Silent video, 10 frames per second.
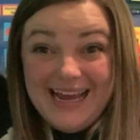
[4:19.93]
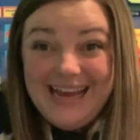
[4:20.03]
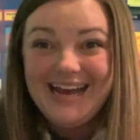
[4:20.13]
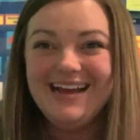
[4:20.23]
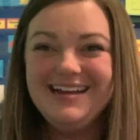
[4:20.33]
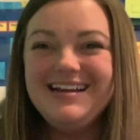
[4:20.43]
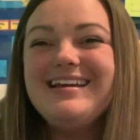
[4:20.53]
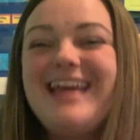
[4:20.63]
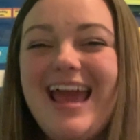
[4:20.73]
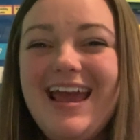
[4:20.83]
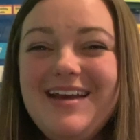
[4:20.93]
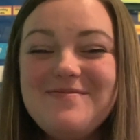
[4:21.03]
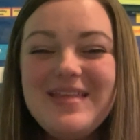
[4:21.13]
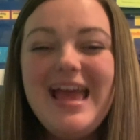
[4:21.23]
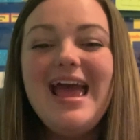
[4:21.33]
40, okay?
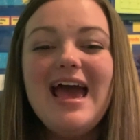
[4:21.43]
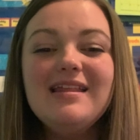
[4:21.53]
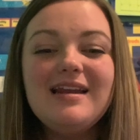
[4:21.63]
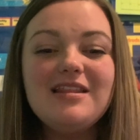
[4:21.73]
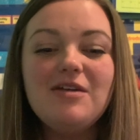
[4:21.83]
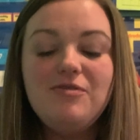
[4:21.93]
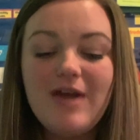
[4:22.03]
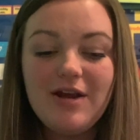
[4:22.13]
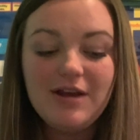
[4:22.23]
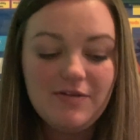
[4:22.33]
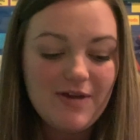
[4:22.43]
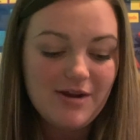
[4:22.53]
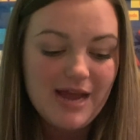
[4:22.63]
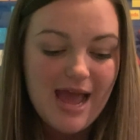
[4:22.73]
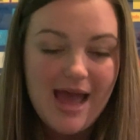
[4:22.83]
And then at the very,
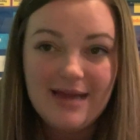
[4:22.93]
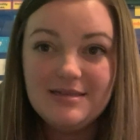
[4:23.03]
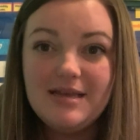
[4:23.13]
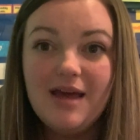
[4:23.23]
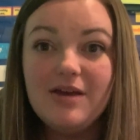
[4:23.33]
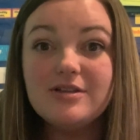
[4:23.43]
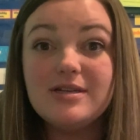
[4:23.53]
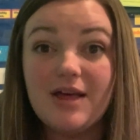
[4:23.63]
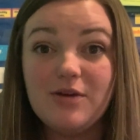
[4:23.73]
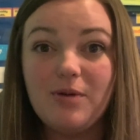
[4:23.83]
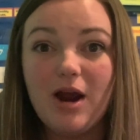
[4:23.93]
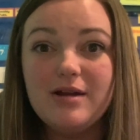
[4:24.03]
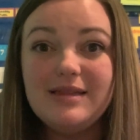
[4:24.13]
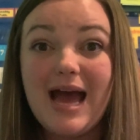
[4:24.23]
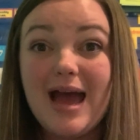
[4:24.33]
very end, there's another
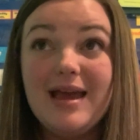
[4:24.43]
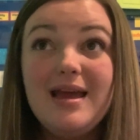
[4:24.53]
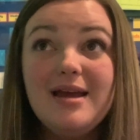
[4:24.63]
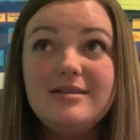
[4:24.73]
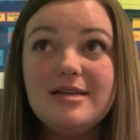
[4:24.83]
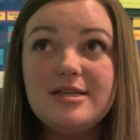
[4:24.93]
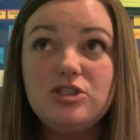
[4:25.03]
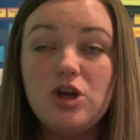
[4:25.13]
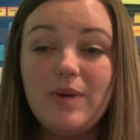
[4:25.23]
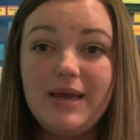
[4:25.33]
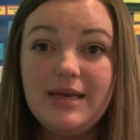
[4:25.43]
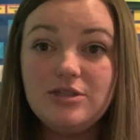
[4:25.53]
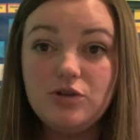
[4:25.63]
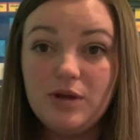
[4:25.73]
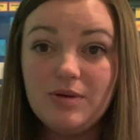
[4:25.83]
part that doesn't show what
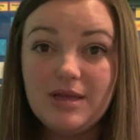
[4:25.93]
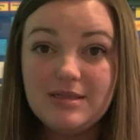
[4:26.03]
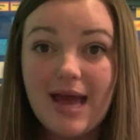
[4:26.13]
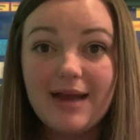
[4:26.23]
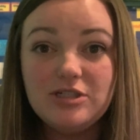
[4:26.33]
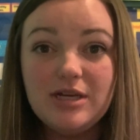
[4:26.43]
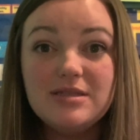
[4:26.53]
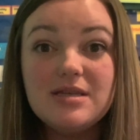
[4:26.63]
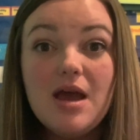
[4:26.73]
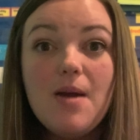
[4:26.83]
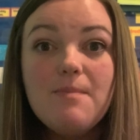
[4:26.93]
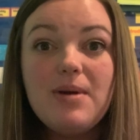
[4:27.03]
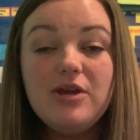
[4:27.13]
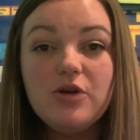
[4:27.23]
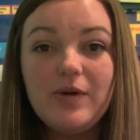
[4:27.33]
he's doing with his actions,
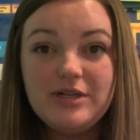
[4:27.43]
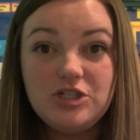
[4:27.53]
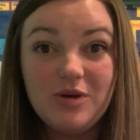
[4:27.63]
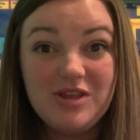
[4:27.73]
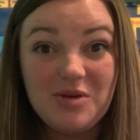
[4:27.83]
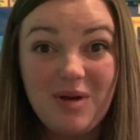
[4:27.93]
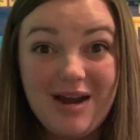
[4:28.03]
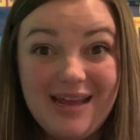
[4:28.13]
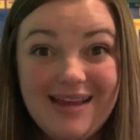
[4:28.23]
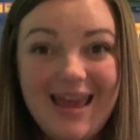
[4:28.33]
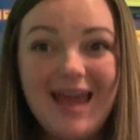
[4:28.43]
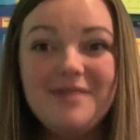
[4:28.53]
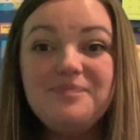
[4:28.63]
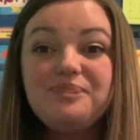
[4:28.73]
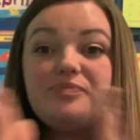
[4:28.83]
but you're going to show with your body,
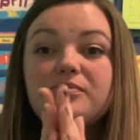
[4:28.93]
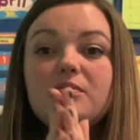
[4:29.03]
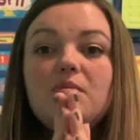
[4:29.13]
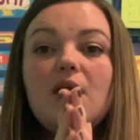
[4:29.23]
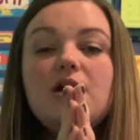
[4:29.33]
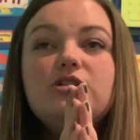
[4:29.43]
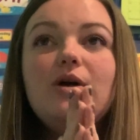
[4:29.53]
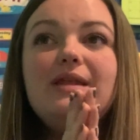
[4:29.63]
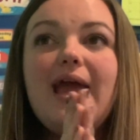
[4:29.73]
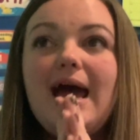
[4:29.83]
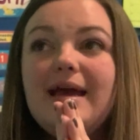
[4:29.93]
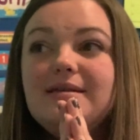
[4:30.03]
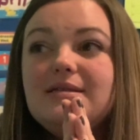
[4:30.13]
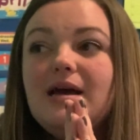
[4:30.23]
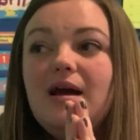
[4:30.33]
okay? So at the end,